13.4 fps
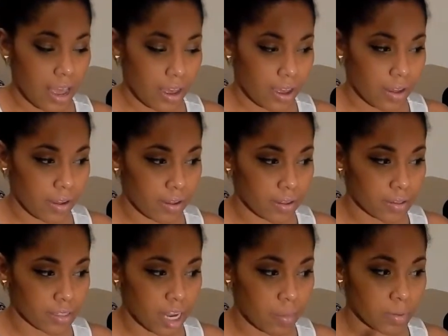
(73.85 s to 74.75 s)

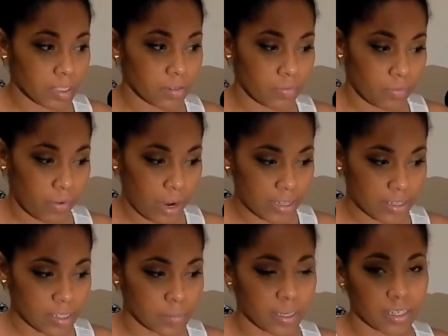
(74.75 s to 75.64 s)
&
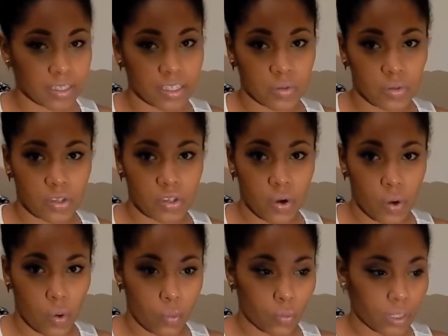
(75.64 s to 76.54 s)
Friends because this was the
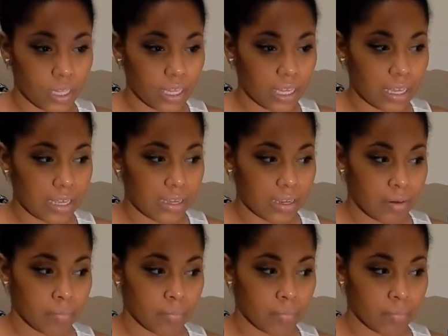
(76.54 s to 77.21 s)
only